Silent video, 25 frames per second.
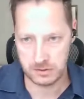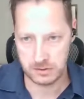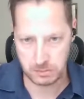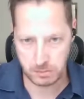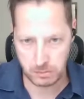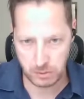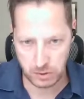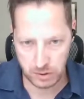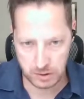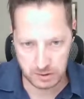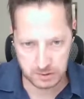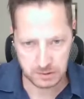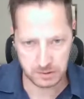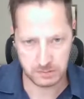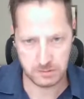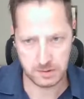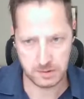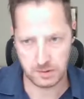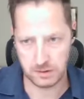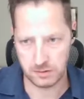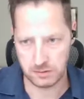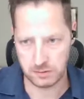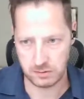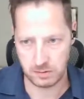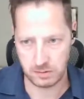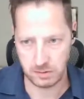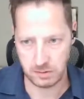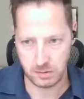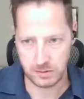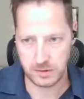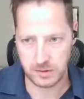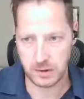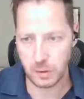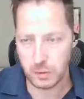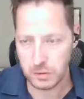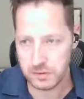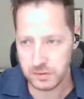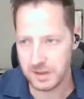because the productivity is so
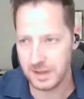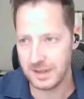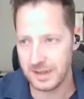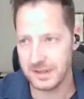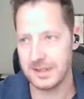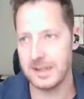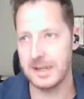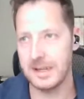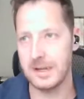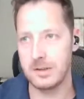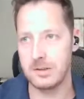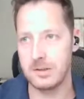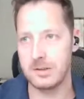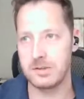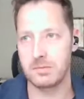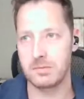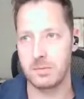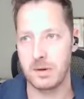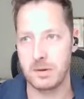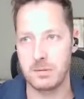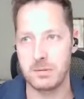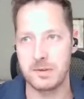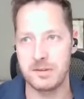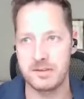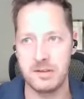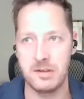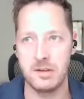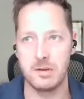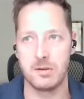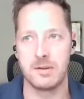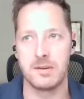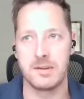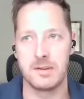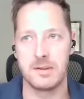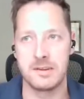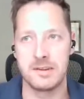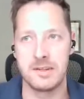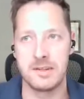low. Those are the areas where we see
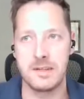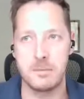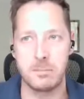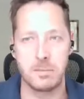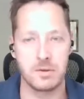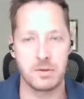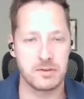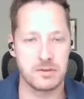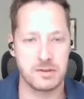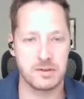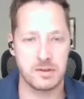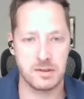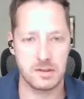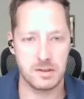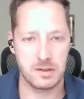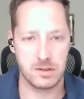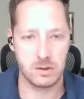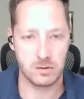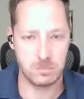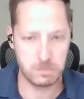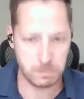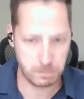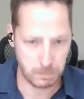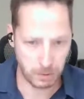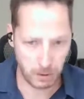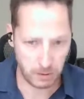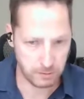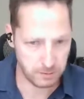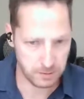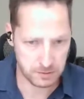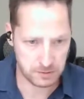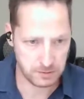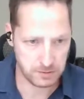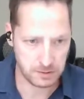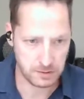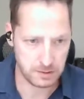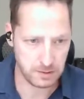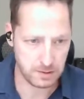the deepest
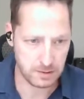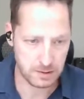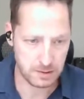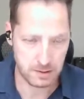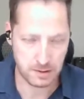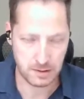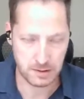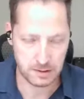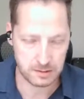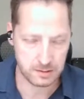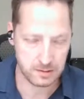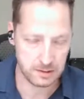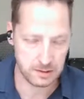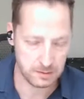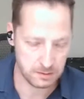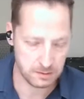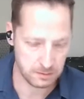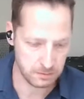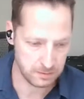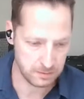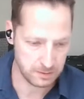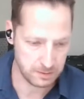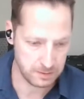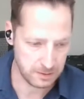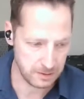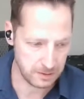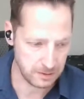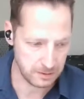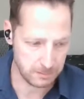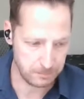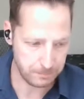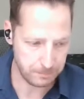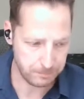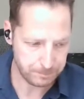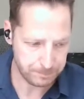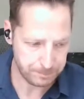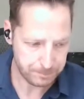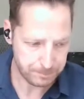poverty at the end of the
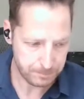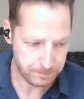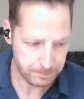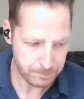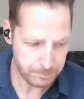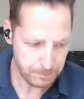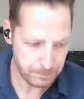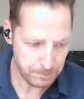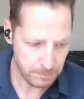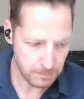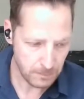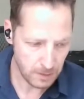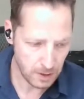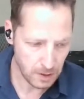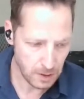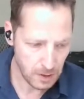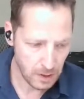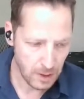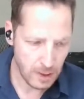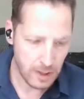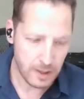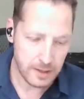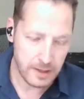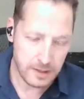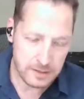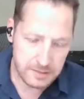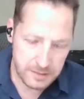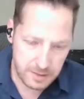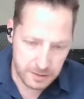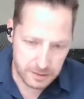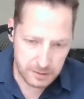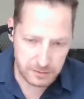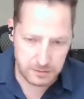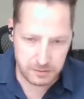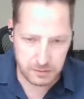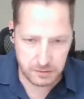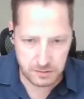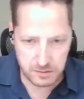day. And that
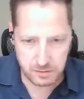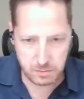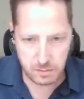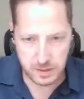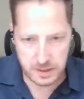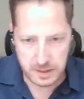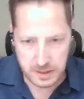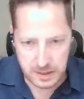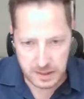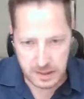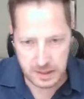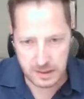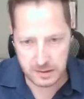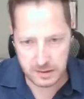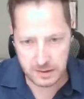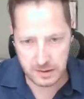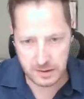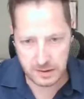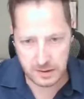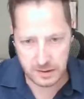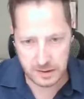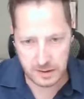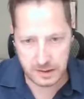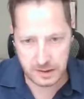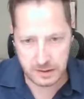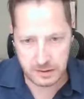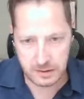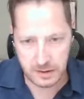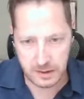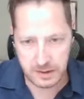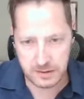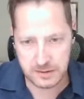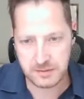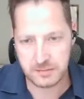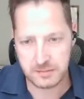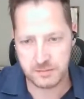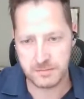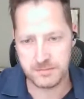tells you we need,
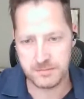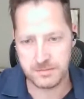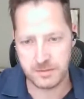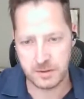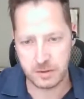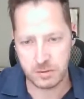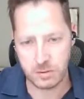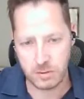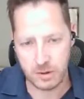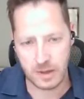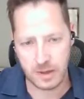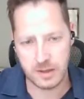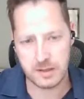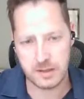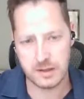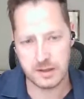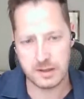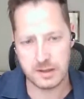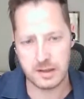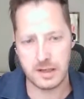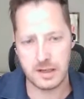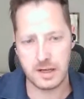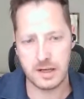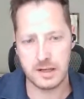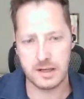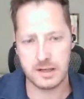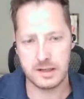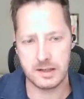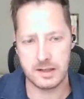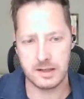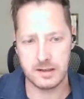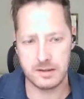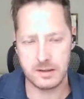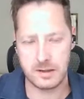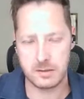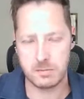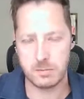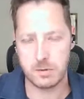it is quite
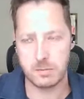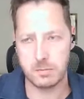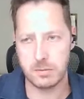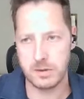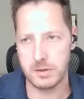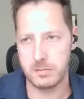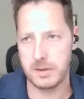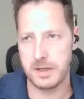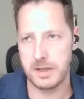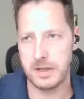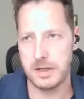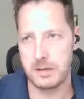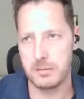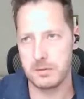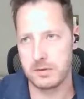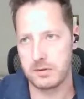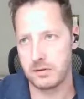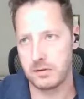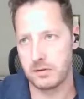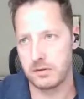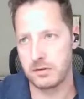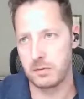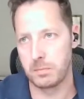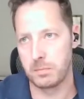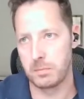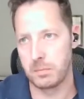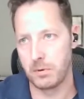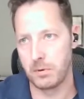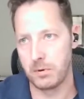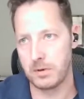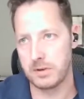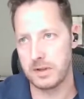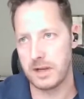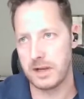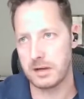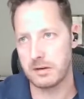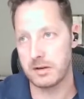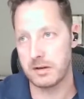unlikely that we will be able to
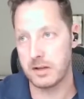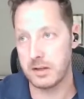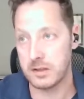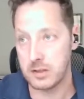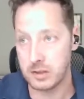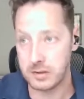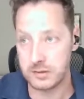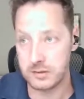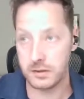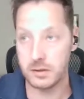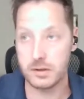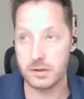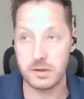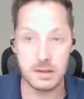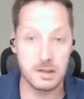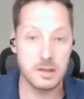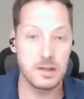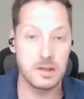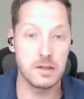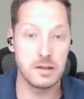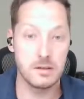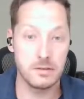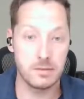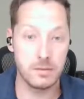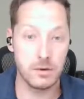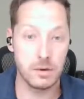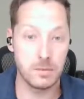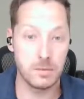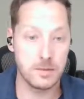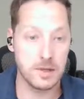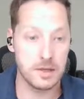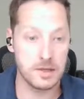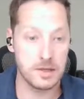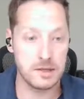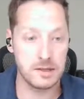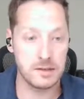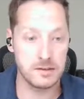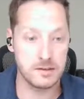support agriculture, certainly in the
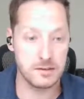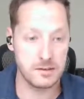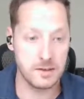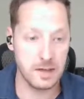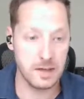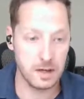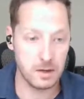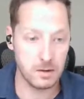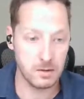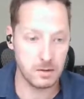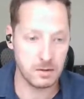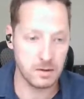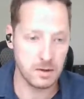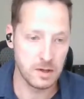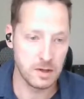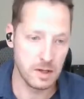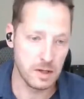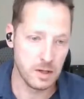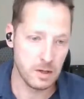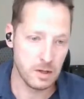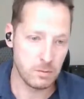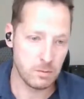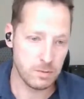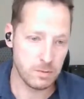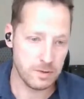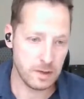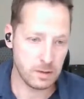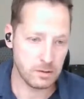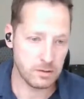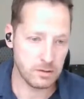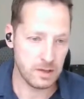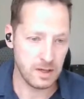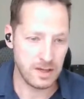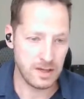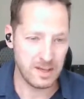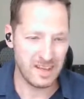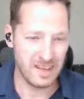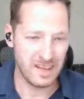form that it is now,
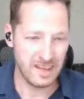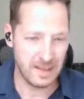without